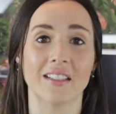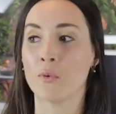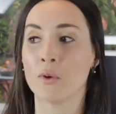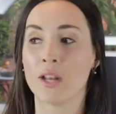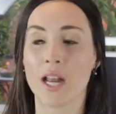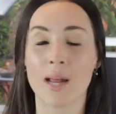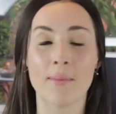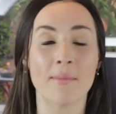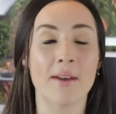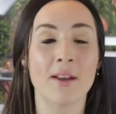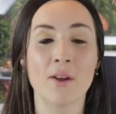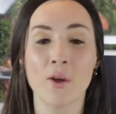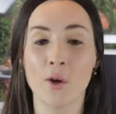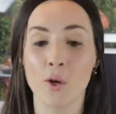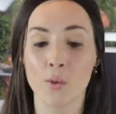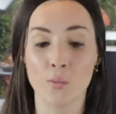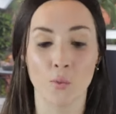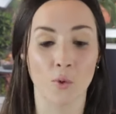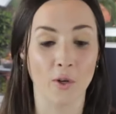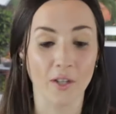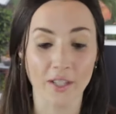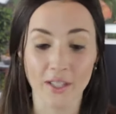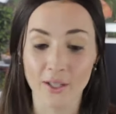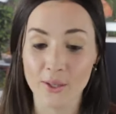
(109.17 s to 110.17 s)
When I'm at
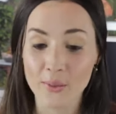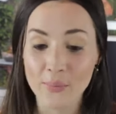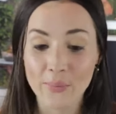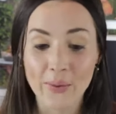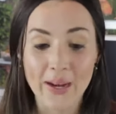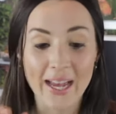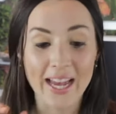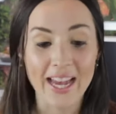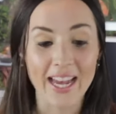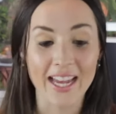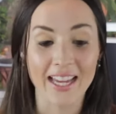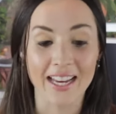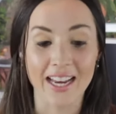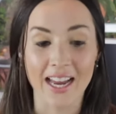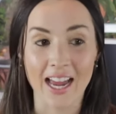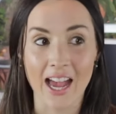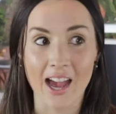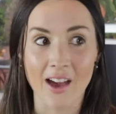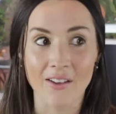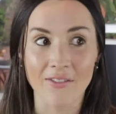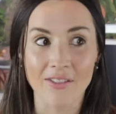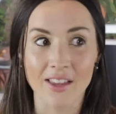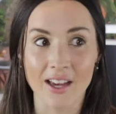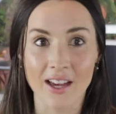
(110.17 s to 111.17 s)
home working away and I
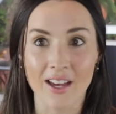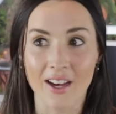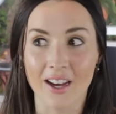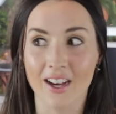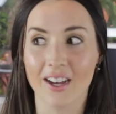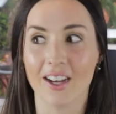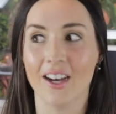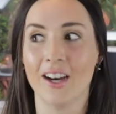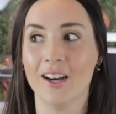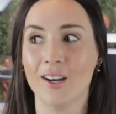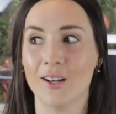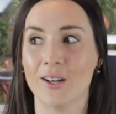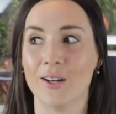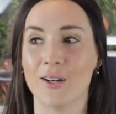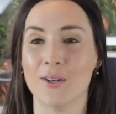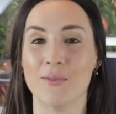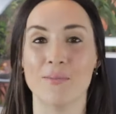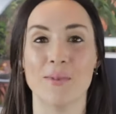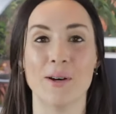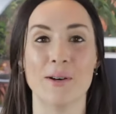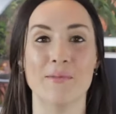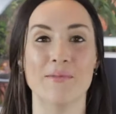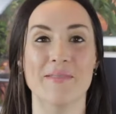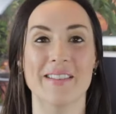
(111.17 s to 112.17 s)
have that uh-oh
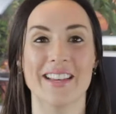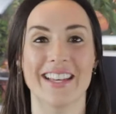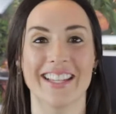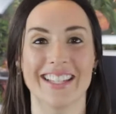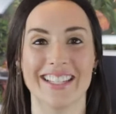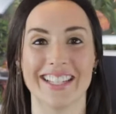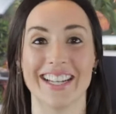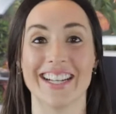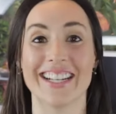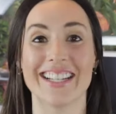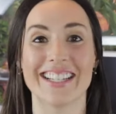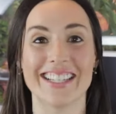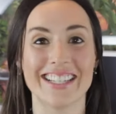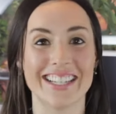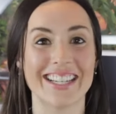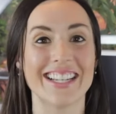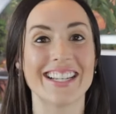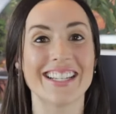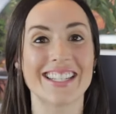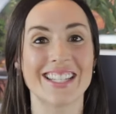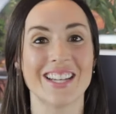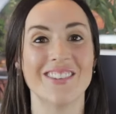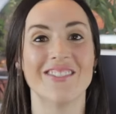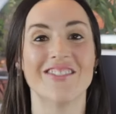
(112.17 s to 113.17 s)
moment, I need to
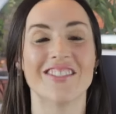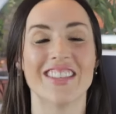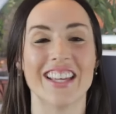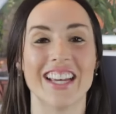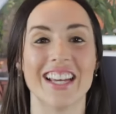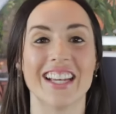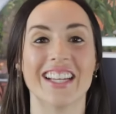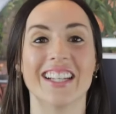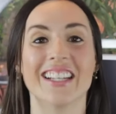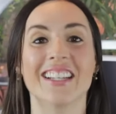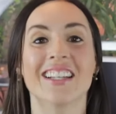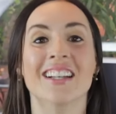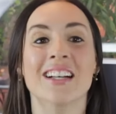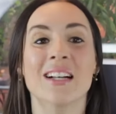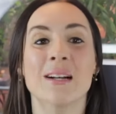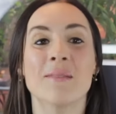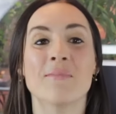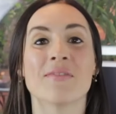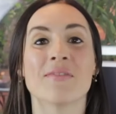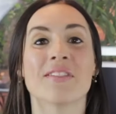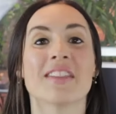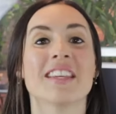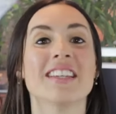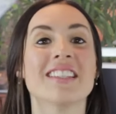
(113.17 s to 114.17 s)
eat something,
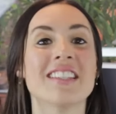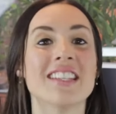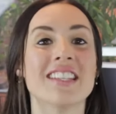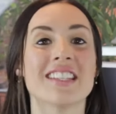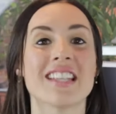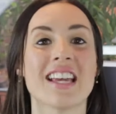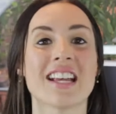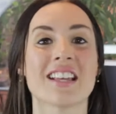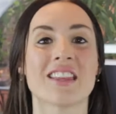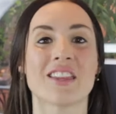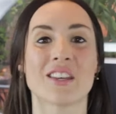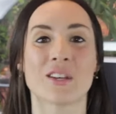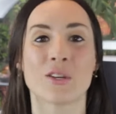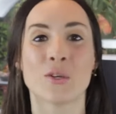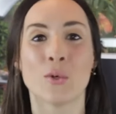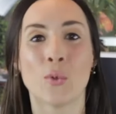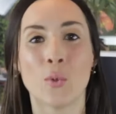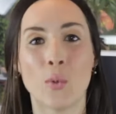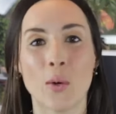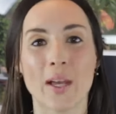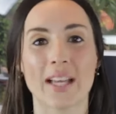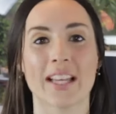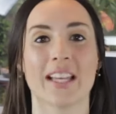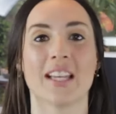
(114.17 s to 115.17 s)
this is like the
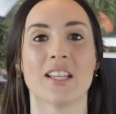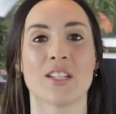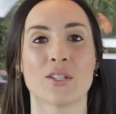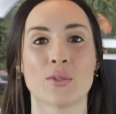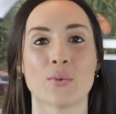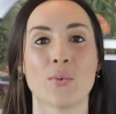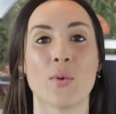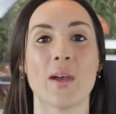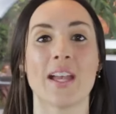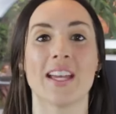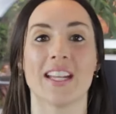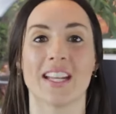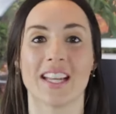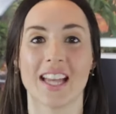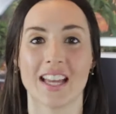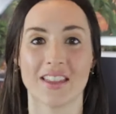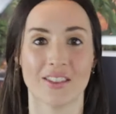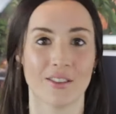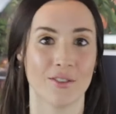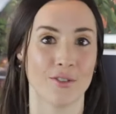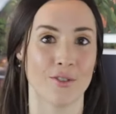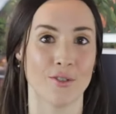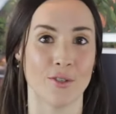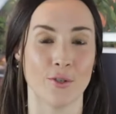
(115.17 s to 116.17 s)
quickest way to
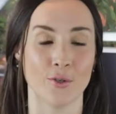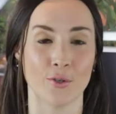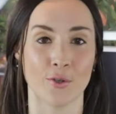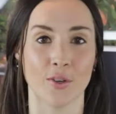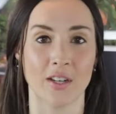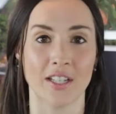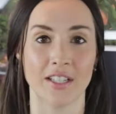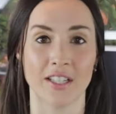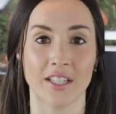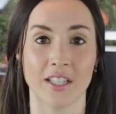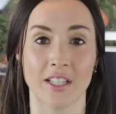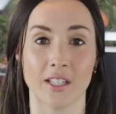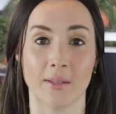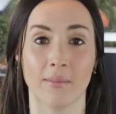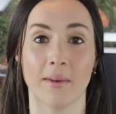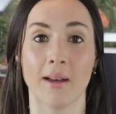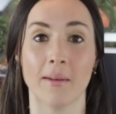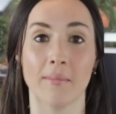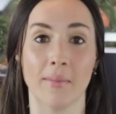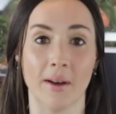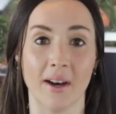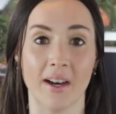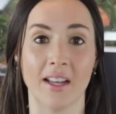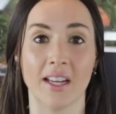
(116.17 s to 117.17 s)
get those nutrients into
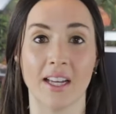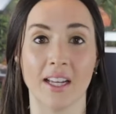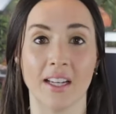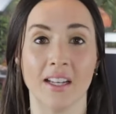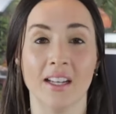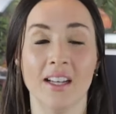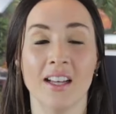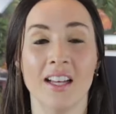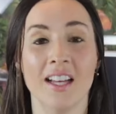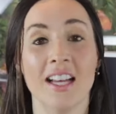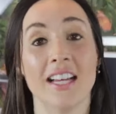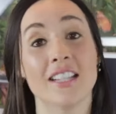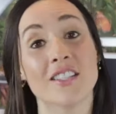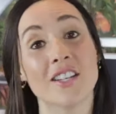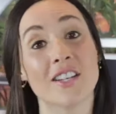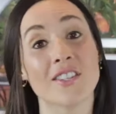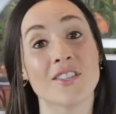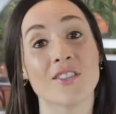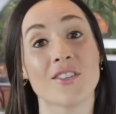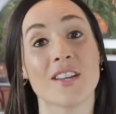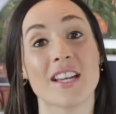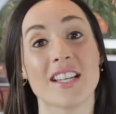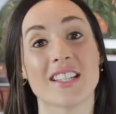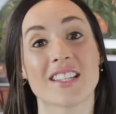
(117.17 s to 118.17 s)
my body. It's
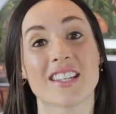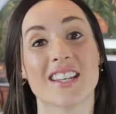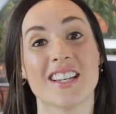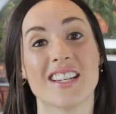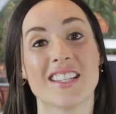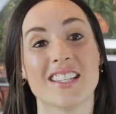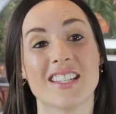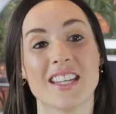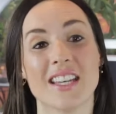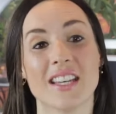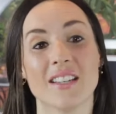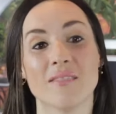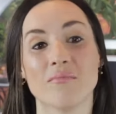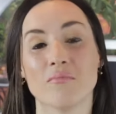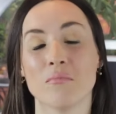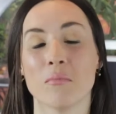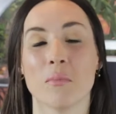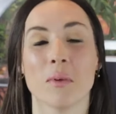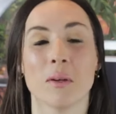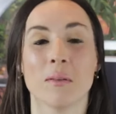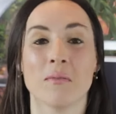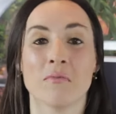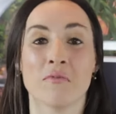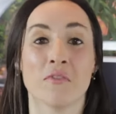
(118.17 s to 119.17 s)
also nice because it
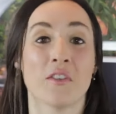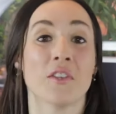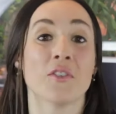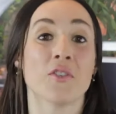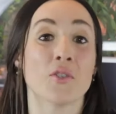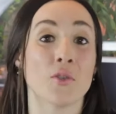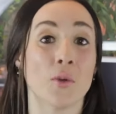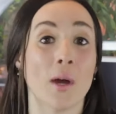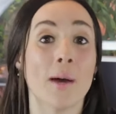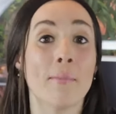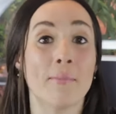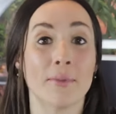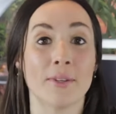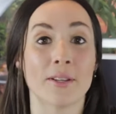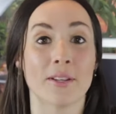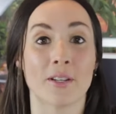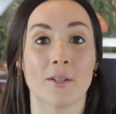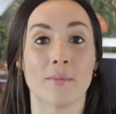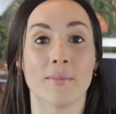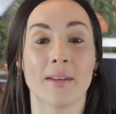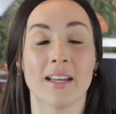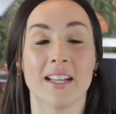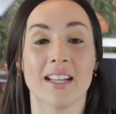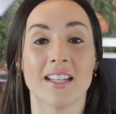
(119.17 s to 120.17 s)
fills you up a
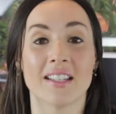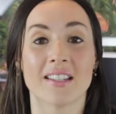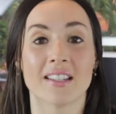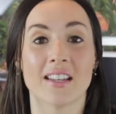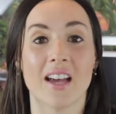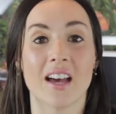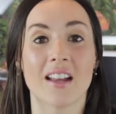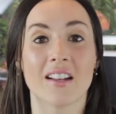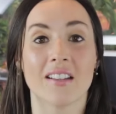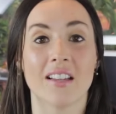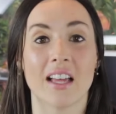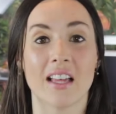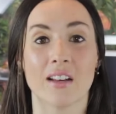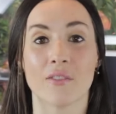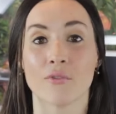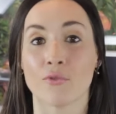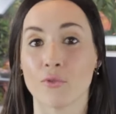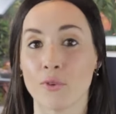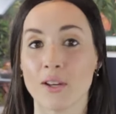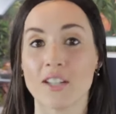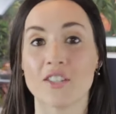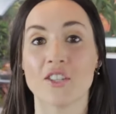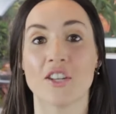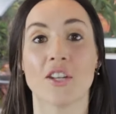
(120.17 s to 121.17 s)
little bit. It's got a lot
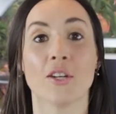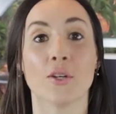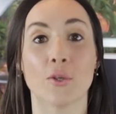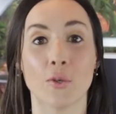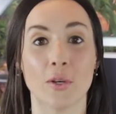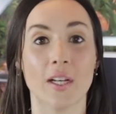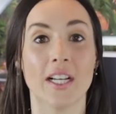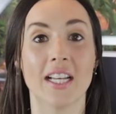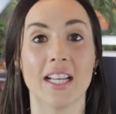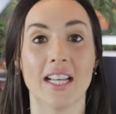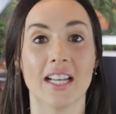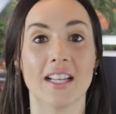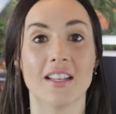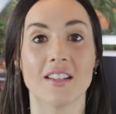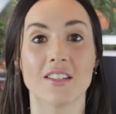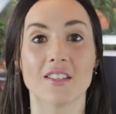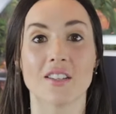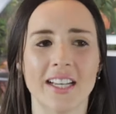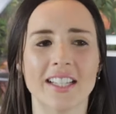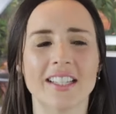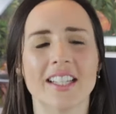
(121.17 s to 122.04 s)
of rich ingredients.